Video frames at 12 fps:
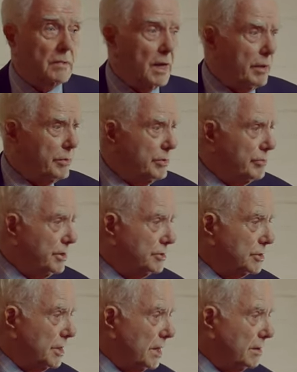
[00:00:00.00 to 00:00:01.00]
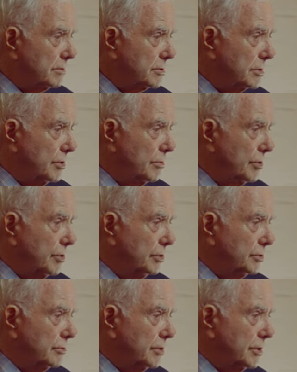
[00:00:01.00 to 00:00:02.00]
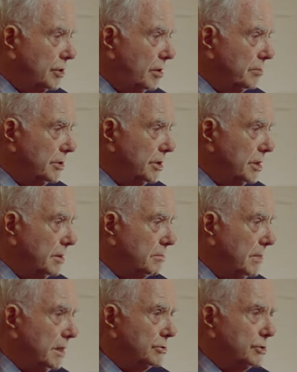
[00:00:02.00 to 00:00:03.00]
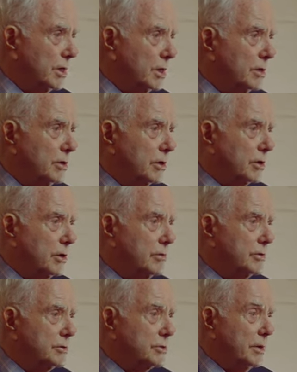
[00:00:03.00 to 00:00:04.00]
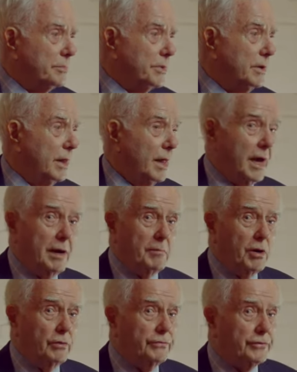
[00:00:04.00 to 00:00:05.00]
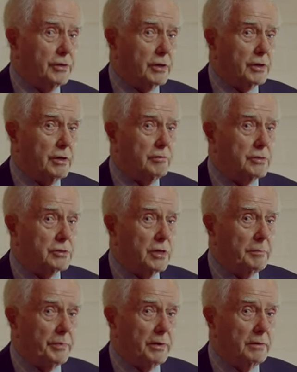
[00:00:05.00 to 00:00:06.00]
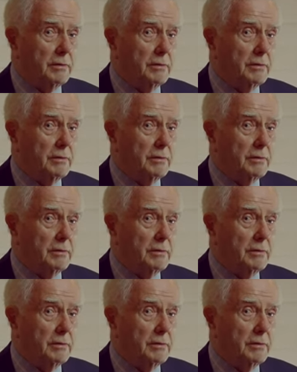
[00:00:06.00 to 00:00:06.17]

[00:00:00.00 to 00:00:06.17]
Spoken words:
Are we reaching out to the world with comedy and magic and a curry supper? I'm all for a curry supper.